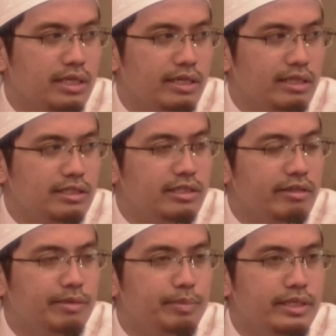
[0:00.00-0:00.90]
and then say
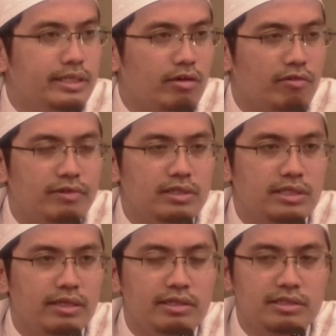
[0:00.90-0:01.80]
the meaning of this
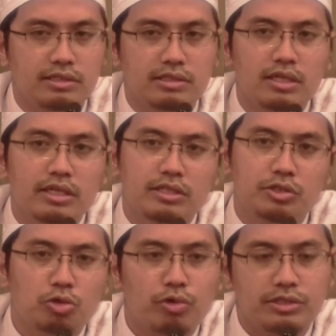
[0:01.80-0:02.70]
and this is, is
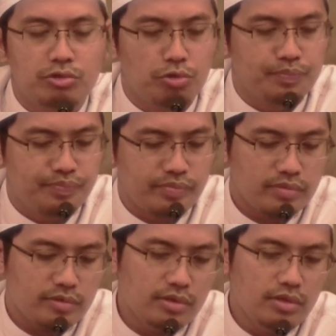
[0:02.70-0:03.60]
so and so.
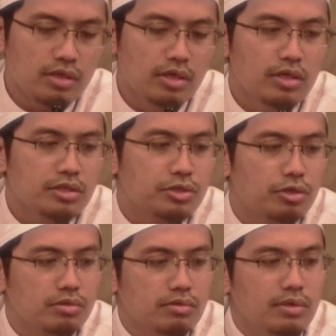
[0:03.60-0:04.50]

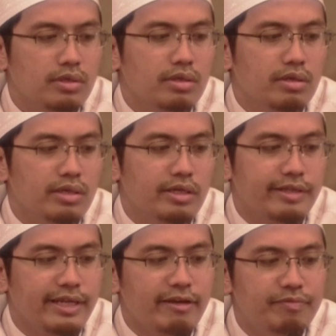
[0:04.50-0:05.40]
So
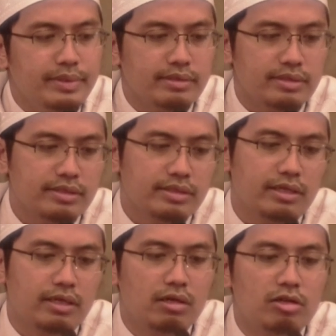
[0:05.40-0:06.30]
there have been
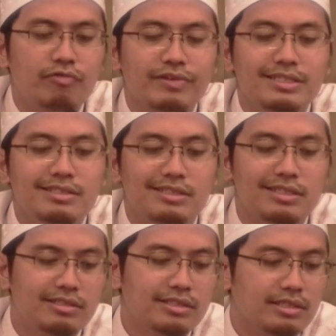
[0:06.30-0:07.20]
a lot of
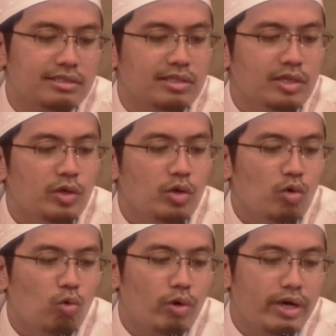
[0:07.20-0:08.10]
instances
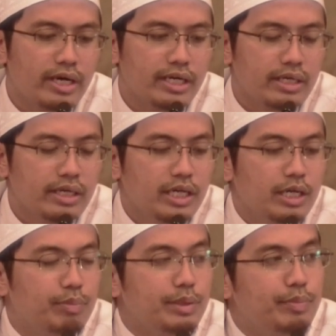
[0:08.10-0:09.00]
where
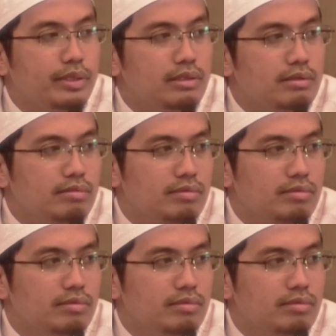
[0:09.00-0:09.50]
people,